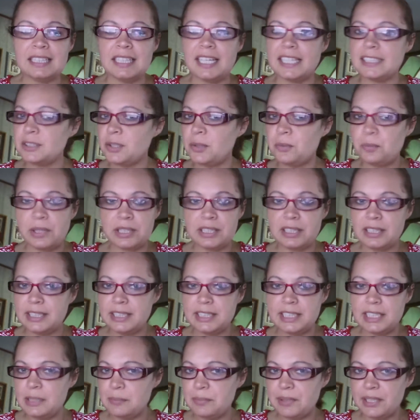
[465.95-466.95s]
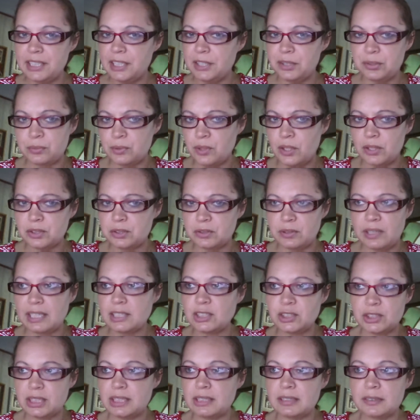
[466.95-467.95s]
I don't want to lead anybody in the wrong
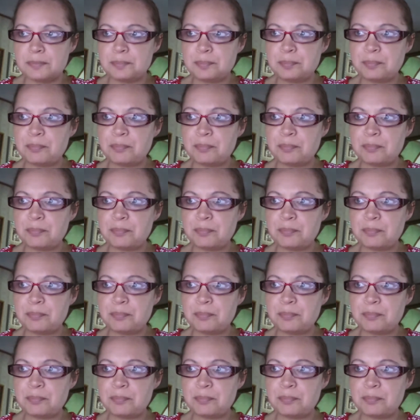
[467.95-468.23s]
direction.